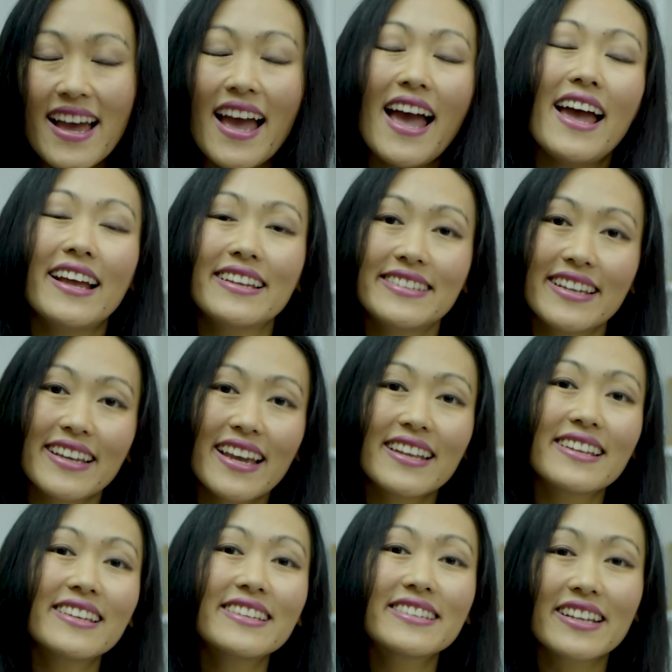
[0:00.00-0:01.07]
and second
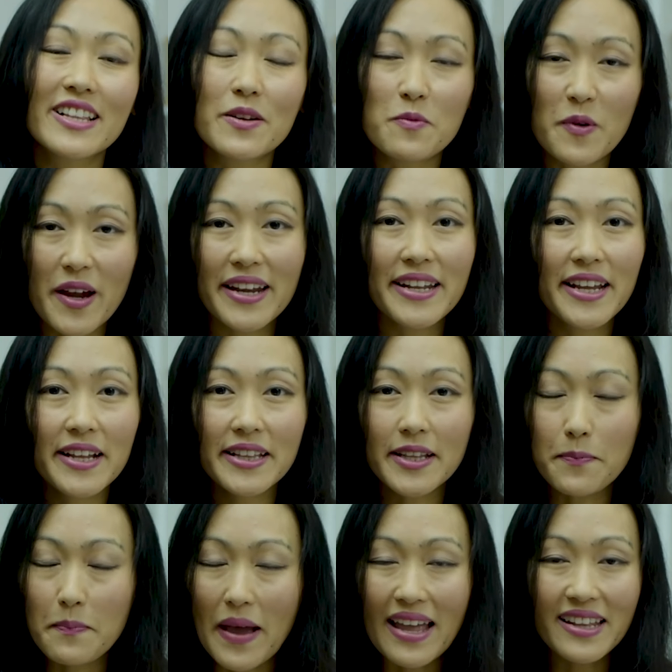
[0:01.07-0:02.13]
is celebrating the
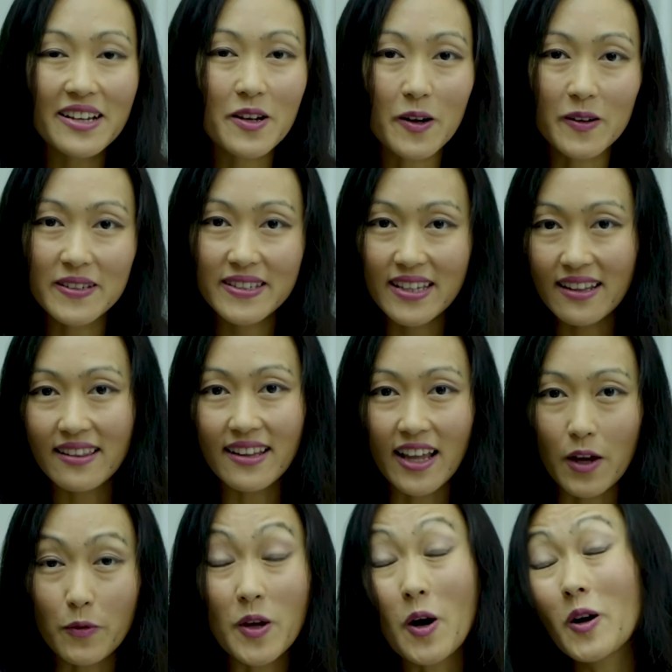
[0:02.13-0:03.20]
Pentecost Sunday.
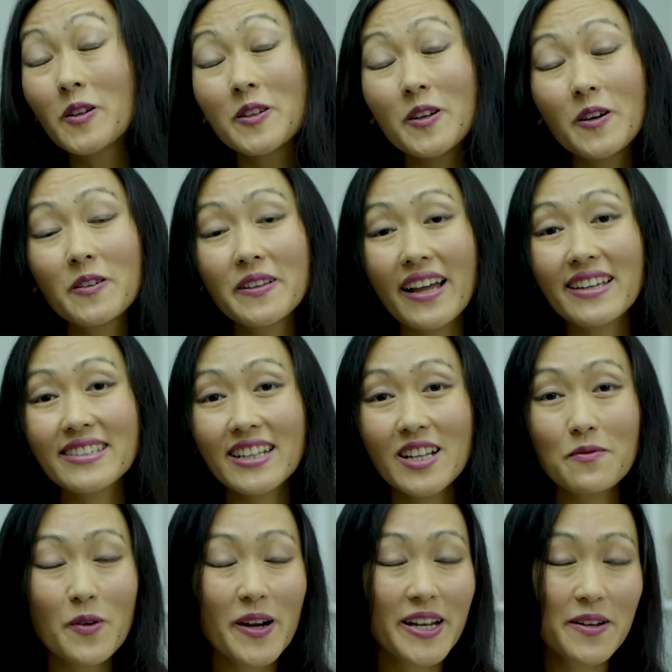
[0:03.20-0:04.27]
We all know that
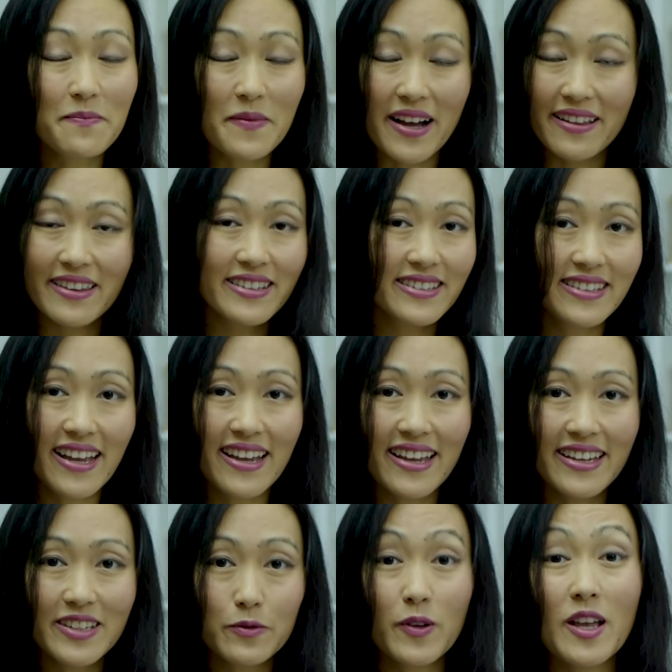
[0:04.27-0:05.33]
celebrating Mother's Day
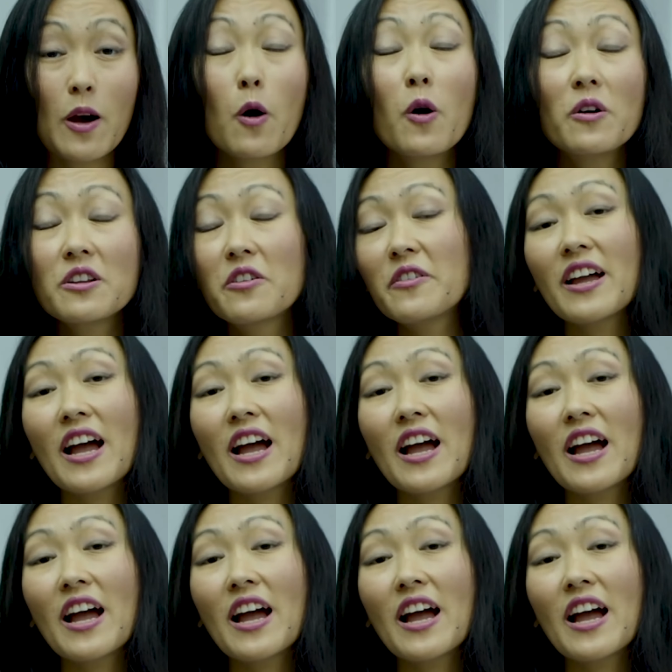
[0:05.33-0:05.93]
is we are honoring